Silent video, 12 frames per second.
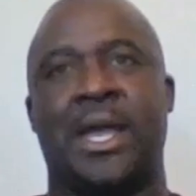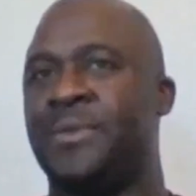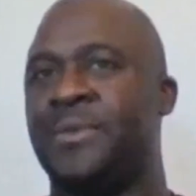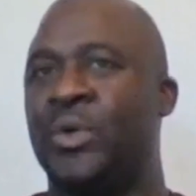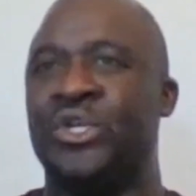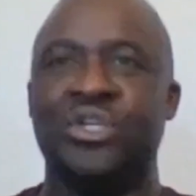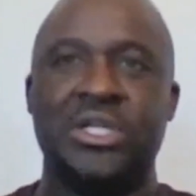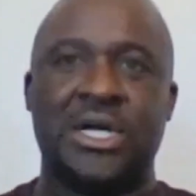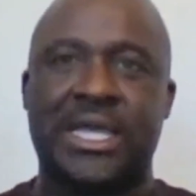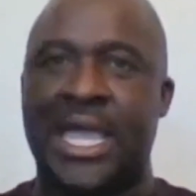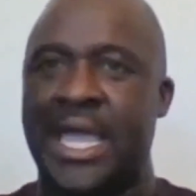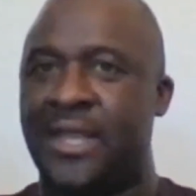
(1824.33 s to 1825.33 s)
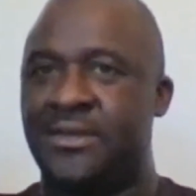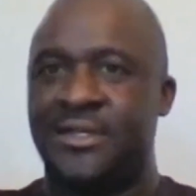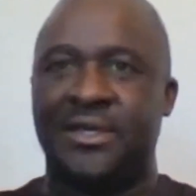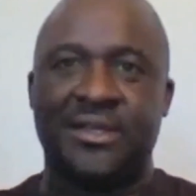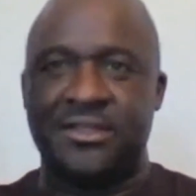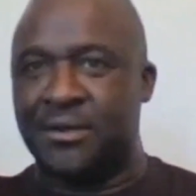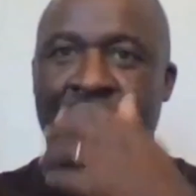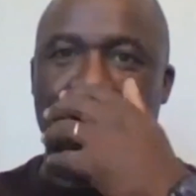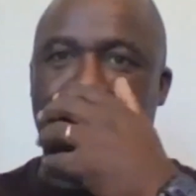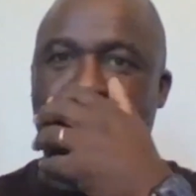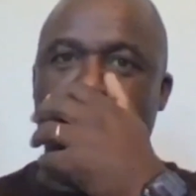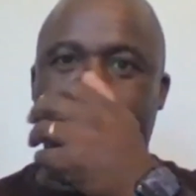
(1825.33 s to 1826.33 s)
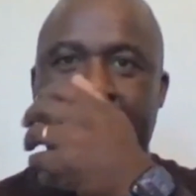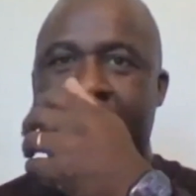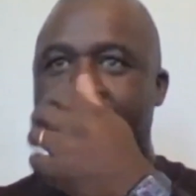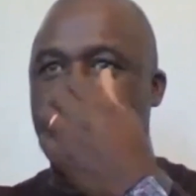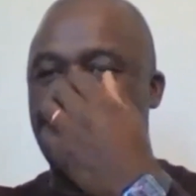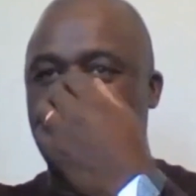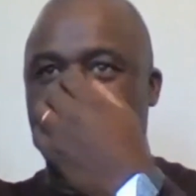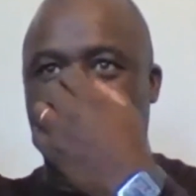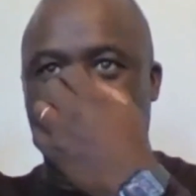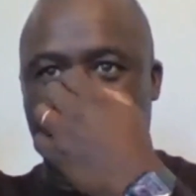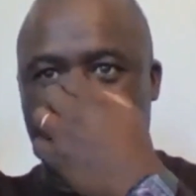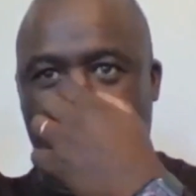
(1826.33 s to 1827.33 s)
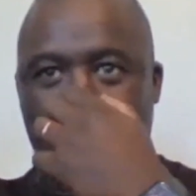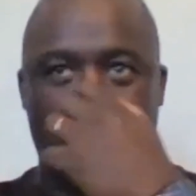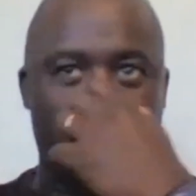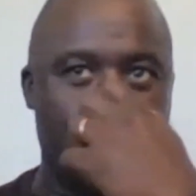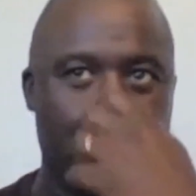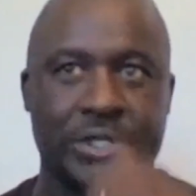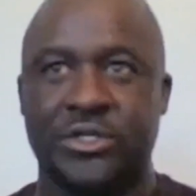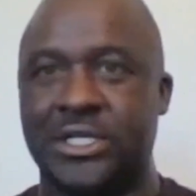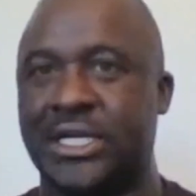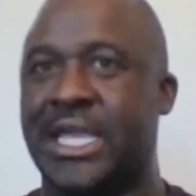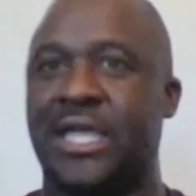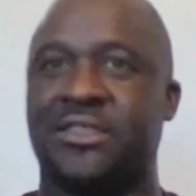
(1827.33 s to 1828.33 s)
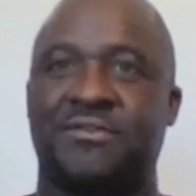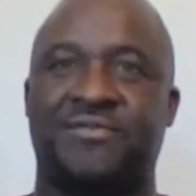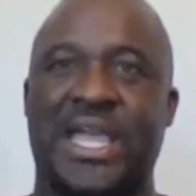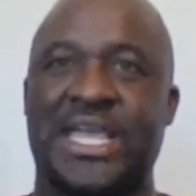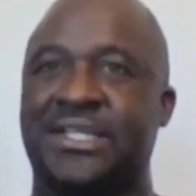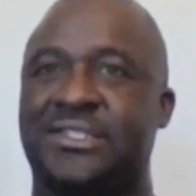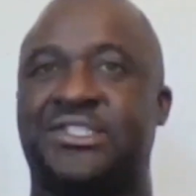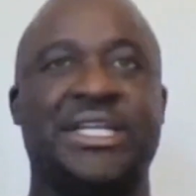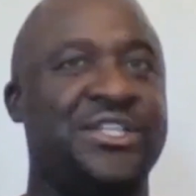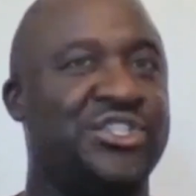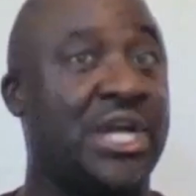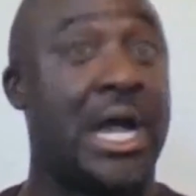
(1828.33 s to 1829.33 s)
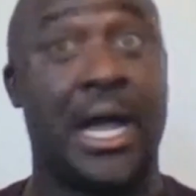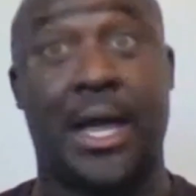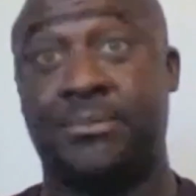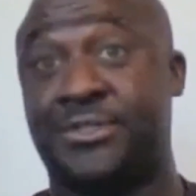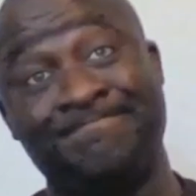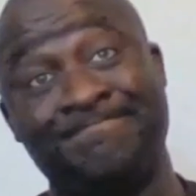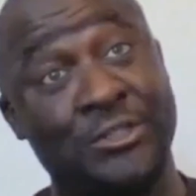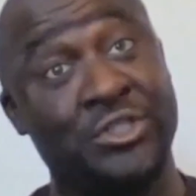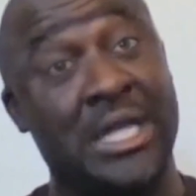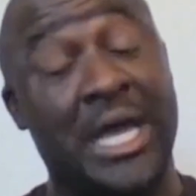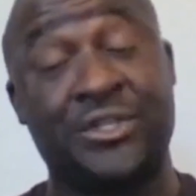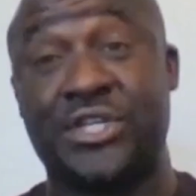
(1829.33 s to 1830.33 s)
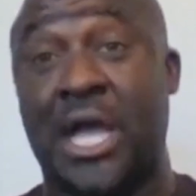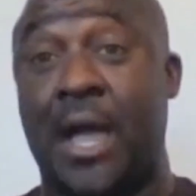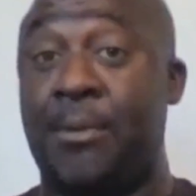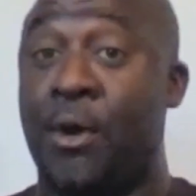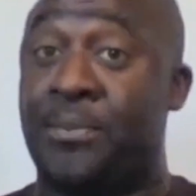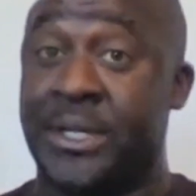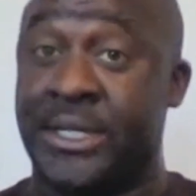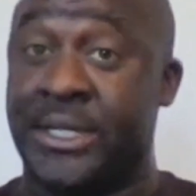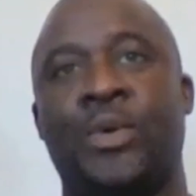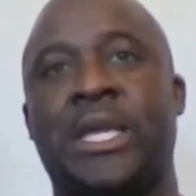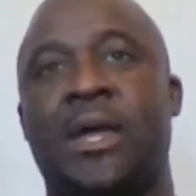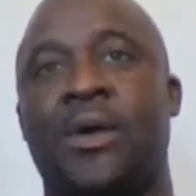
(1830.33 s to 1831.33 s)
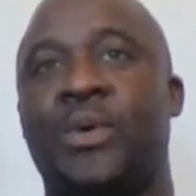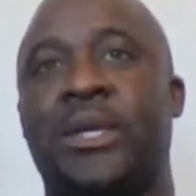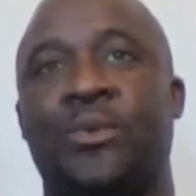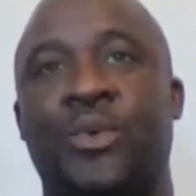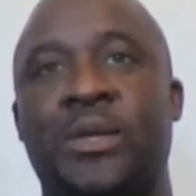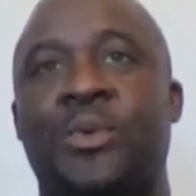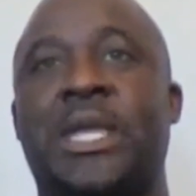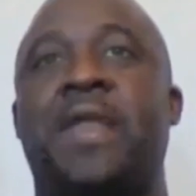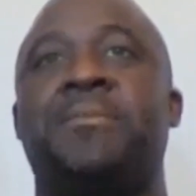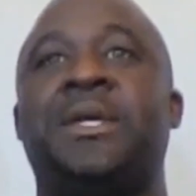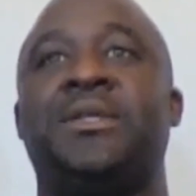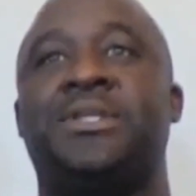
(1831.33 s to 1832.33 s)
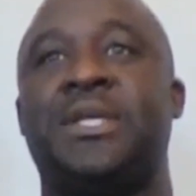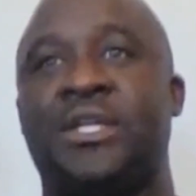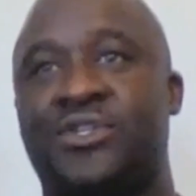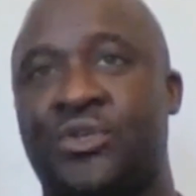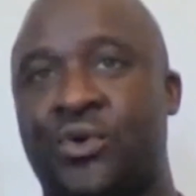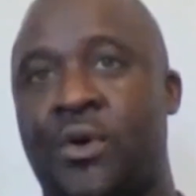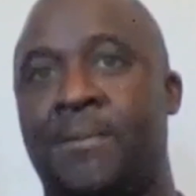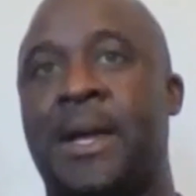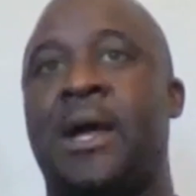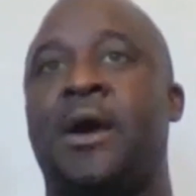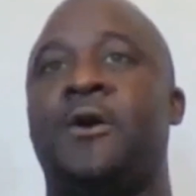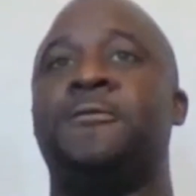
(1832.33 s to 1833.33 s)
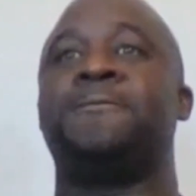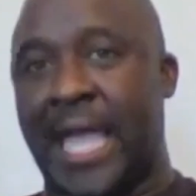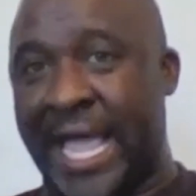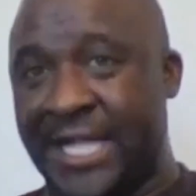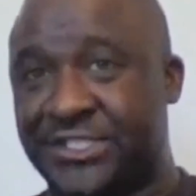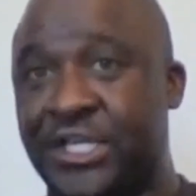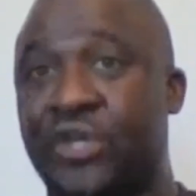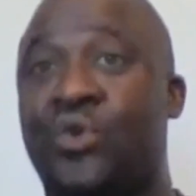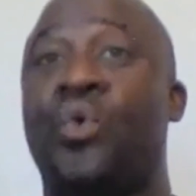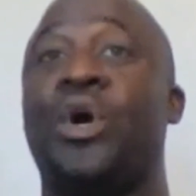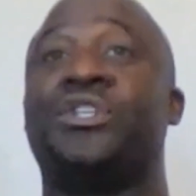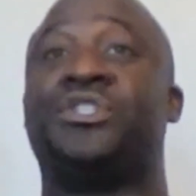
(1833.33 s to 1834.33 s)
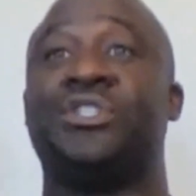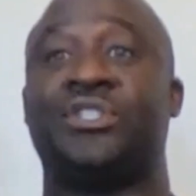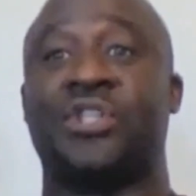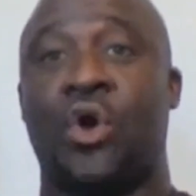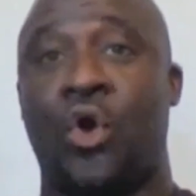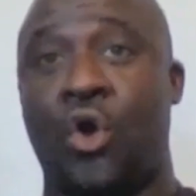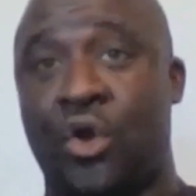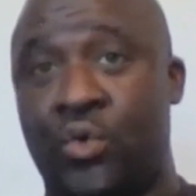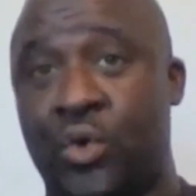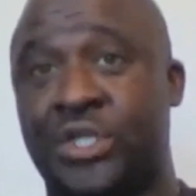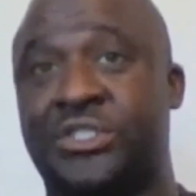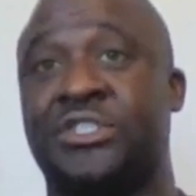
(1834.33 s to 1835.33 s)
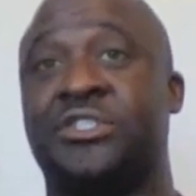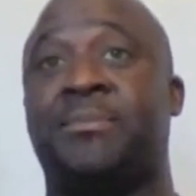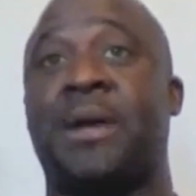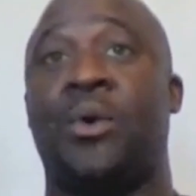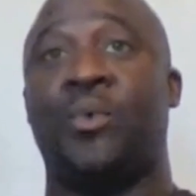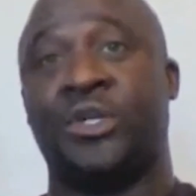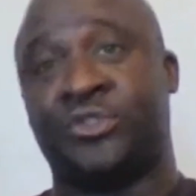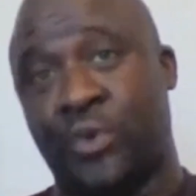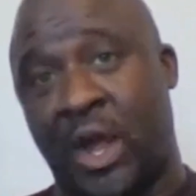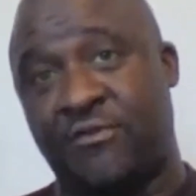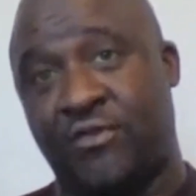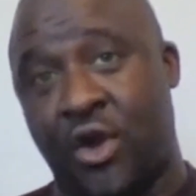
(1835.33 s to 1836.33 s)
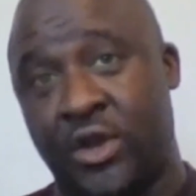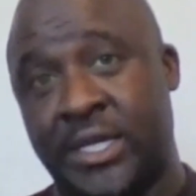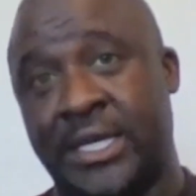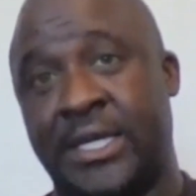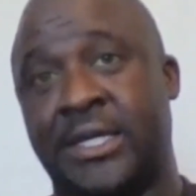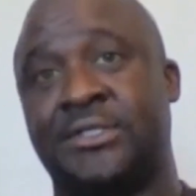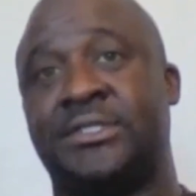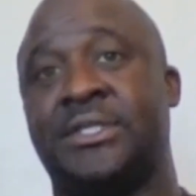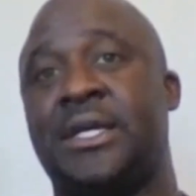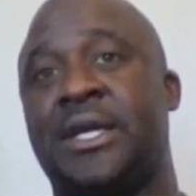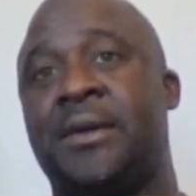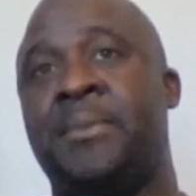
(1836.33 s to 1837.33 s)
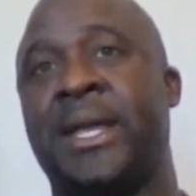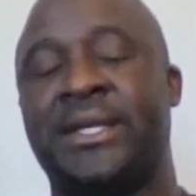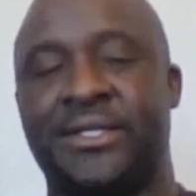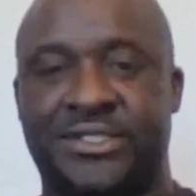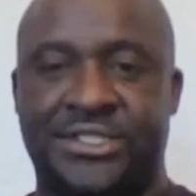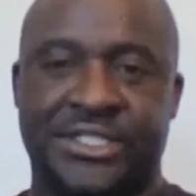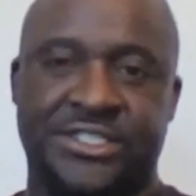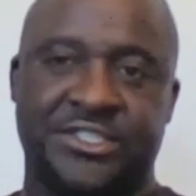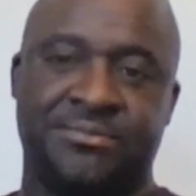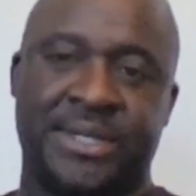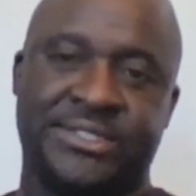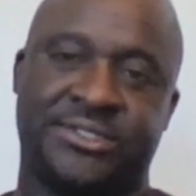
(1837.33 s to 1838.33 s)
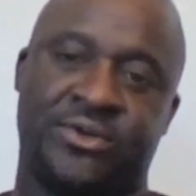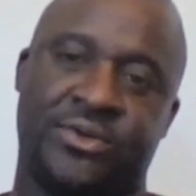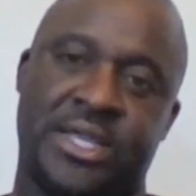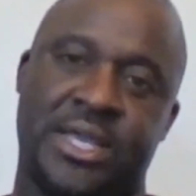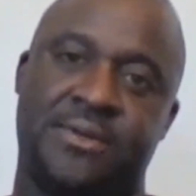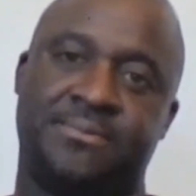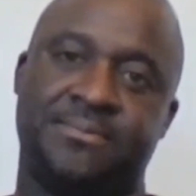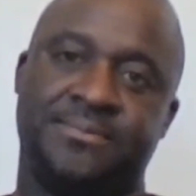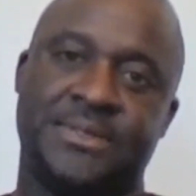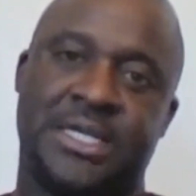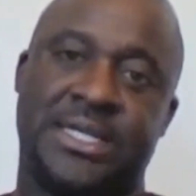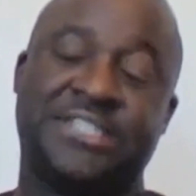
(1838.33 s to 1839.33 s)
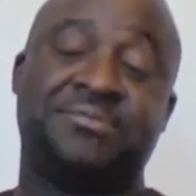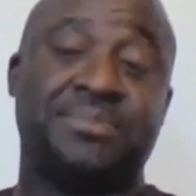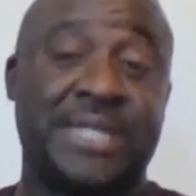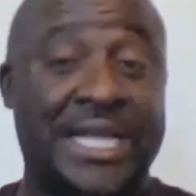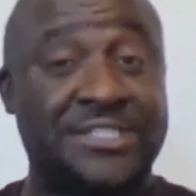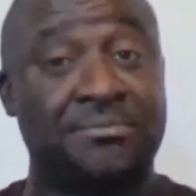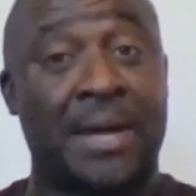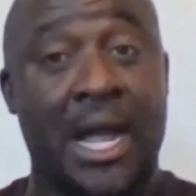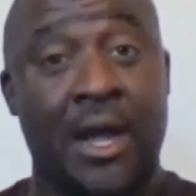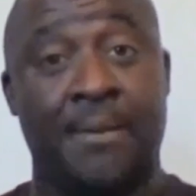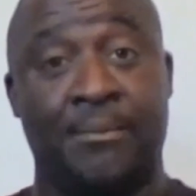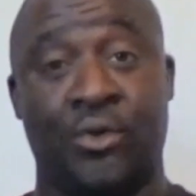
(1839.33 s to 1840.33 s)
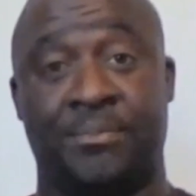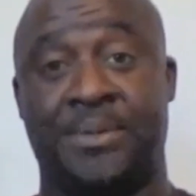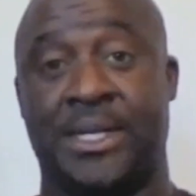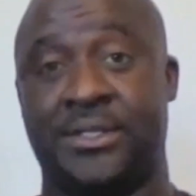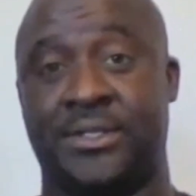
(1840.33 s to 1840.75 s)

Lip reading: When you look at the Polk County or the charter and you look at the vacancy in jobs, there's a lot of job openings. We got to be intentional about asking questions, the hard questions about what's right for our kids and making decisions based on that. That's my humble opinion.